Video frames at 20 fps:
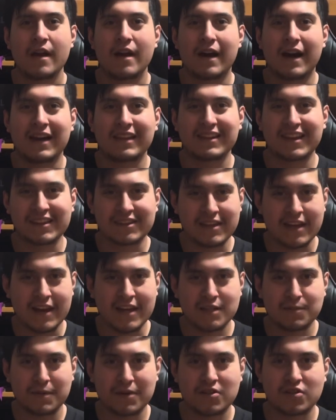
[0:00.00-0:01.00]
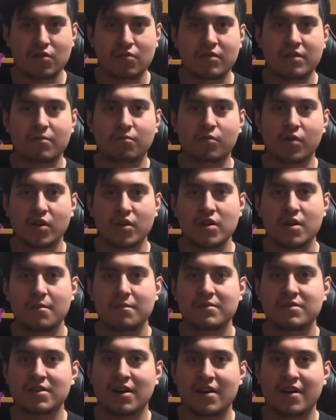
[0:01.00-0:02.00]
I like that aspect, showing
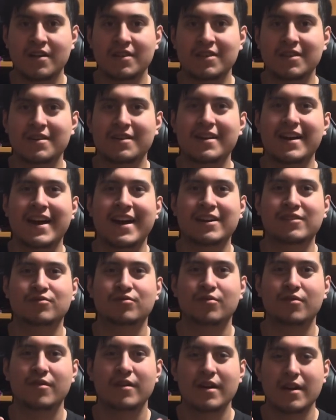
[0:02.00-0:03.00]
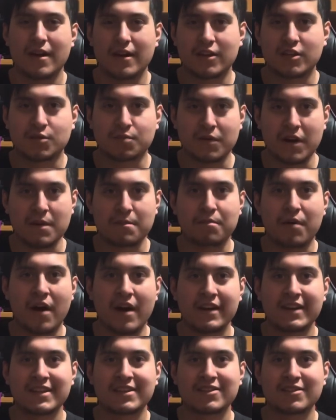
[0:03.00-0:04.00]
William don the actual spring
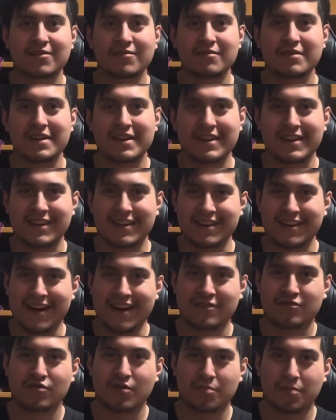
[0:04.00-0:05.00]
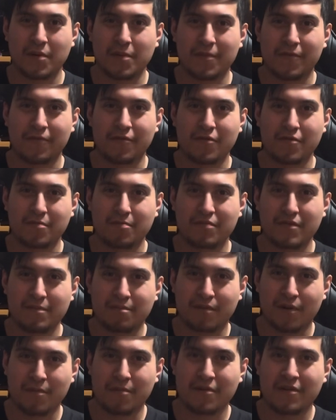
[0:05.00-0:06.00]
Bonnie suit in an actual
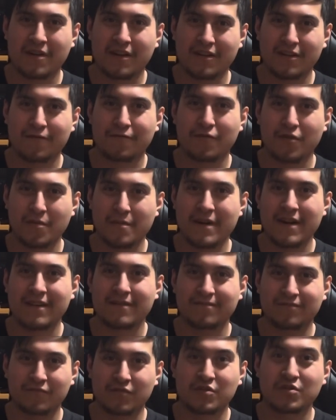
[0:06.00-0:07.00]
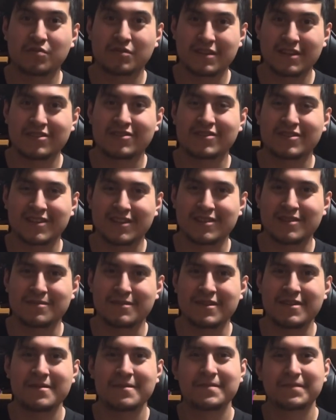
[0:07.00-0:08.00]
purple color format, which was interesting to
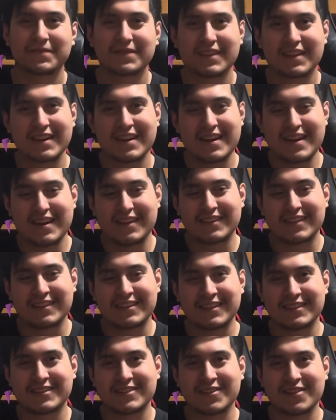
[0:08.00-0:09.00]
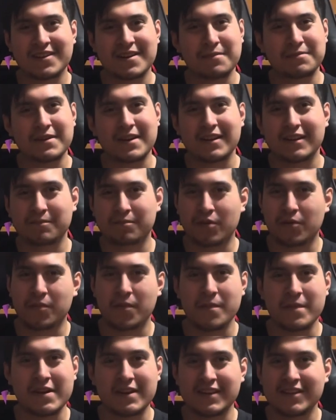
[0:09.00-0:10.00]
me that they still kept that Purple
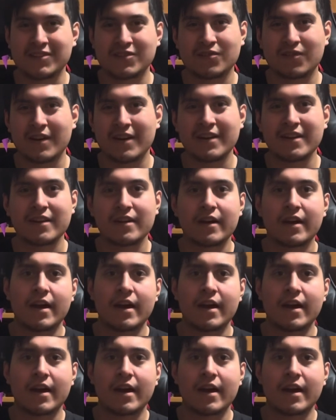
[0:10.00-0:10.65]
Man Easter egg.